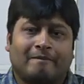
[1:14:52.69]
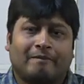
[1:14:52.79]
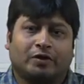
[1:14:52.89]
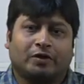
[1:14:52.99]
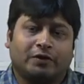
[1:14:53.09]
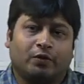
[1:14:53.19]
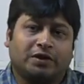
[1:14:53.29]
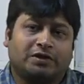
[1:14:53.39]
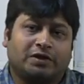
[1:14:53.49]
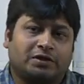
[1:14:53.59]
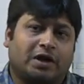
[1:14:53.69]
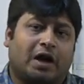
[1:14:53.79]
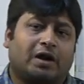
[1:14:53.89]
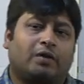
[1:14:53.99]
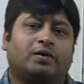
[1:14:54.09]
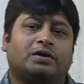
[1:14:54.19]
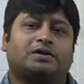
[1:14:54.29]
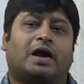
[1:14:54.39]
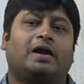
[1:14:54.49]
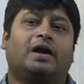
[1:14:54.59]
Now see, Wilson started with
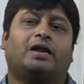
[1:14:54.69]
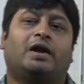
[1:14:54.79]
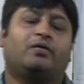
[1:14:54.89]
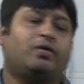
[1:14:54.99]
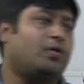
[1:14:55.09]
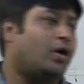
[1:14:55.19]
his idea that we